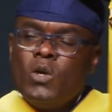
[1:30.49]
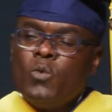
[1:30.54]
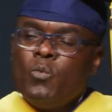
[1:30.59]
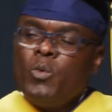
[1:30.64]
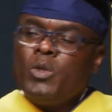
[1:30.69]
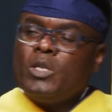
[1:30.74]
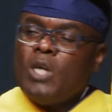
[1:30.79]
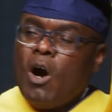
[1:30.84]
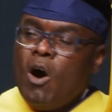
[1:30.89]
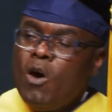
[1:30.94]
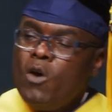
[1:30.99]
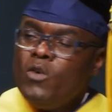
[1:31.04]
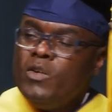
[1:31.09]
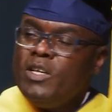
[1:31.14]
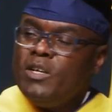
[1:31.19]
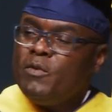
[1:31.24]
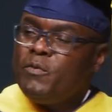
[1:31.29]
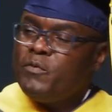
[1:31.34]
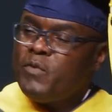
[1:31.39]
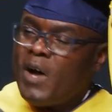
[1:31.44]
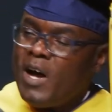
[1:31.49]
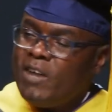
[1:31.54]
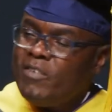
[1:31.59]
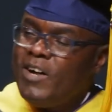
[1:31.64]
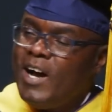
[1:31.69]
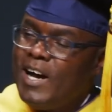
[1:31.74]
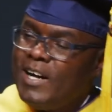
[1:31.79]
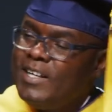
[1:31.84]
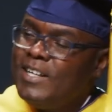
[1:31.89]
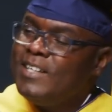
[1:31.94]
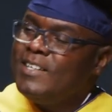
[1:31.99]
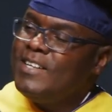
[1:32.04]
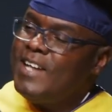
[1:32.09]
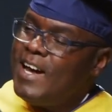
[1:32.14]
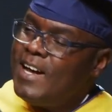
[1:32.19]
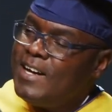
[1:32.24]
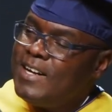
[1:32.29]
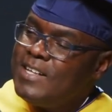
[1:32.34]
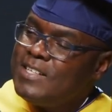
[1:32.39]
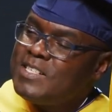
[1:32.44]
With only
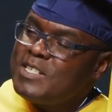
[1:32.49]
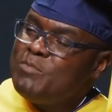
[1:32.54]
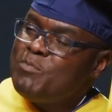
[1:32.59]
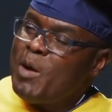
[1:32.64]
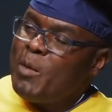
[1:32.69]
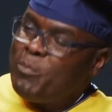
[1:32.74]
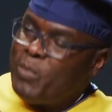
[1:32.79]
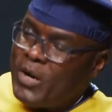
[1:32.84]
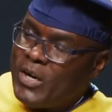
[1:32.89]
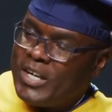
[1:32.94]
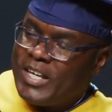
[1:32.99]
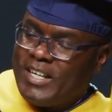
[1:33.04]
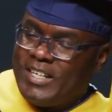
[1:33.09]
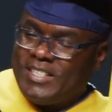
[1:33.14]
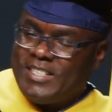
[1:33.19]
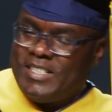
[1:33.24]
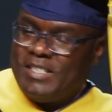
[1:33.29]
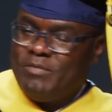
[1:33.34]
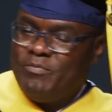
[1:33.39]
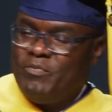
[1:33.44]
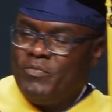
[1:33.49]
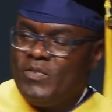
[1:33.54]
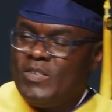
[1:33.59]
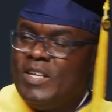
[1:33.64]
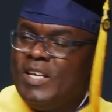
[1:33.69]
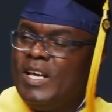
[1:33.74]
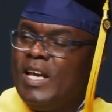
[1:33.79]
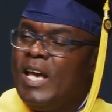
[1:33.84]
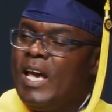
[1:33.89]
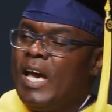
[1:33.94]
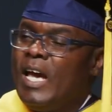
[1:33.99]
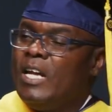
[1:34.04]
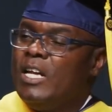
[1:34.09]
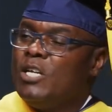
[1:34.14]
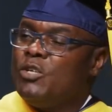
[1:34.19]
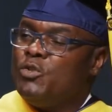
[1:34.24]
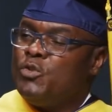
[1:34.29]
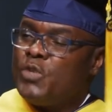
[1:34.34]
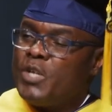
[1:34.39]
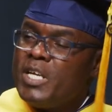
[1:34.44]
$500 in my pocket and a
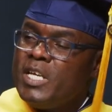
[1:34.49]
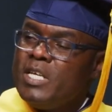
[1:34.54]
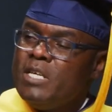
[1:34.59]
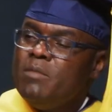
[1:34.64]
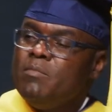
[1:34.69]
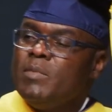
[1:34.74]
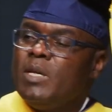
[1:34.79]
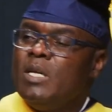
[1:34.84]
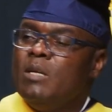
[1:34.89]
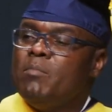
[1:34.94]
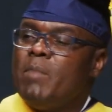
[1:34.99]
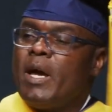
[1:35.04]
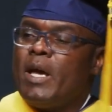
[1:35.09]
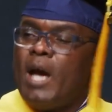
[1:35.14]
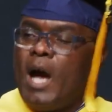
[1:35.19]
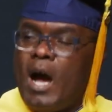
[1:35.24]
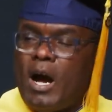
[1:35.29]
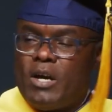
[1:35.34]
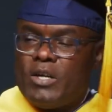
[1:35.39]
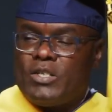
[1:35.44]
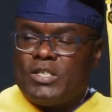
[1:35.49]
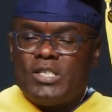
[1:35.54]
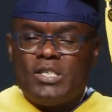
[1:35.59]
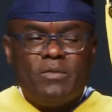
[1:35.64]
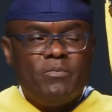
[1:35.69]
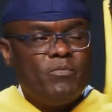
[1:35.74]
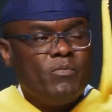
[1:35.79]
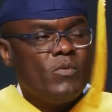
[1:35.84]
dream in my heart,